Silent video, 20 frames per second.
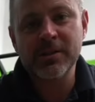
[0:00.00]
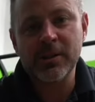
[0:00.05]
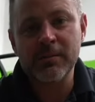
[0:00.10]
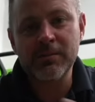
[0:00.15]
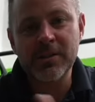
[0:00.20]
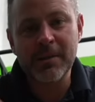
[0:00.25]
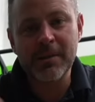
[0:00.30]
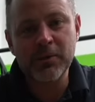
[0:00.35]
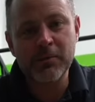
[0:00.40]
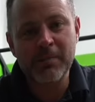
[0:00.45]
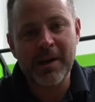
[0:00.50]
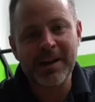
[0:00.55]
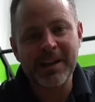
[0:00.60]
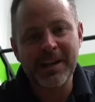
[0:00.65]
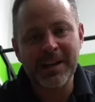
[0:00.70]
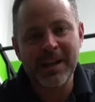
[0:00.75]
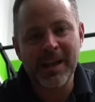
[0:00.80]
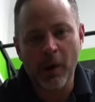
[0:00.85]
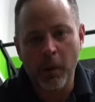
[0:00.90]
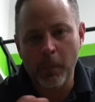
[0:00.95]
Sometimes you might
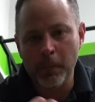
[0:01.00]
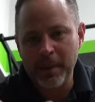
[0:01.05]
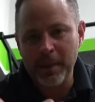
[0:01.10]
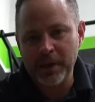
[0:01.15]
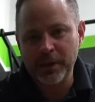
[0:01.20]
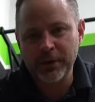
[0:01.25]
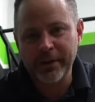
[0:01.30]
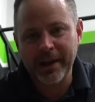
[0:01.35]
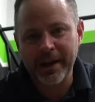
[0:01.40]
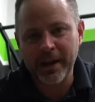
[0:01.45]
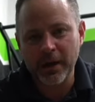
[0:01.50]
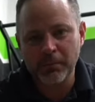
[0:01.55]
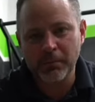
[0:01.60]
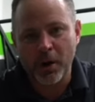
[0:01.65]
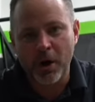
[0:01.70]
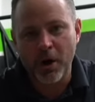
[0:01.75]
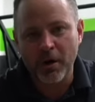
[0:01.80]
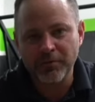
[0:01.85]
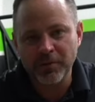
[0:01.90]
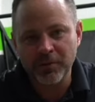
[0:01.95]
need to help pick your head up
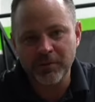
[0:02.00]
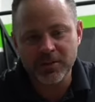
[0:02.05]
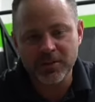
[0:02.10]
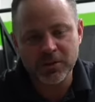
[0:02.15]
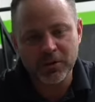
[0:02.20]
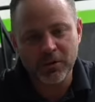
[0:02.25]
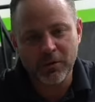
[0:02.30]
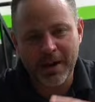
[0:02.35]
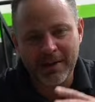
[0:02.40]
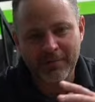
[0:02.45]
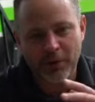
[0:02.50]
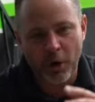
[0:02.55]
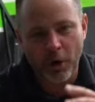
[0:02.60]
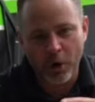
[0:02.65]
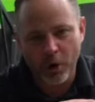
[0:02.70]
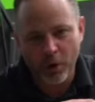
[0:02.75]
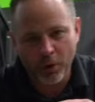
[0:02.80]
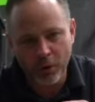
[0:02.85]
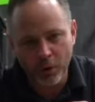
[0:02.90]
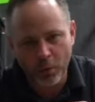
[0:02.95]
off of it so you don't have
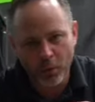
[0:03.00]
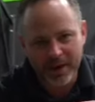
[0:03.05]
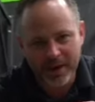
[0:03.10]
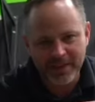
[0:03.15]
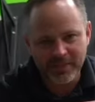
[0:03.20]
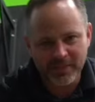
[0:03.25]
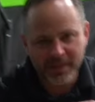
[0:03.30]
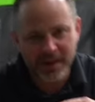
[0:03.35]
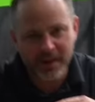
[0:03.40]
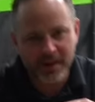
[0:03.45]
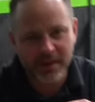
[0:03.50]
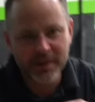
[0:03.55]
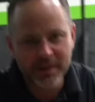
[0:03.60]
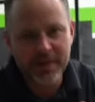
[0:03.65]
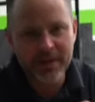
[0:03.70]
all the weight there,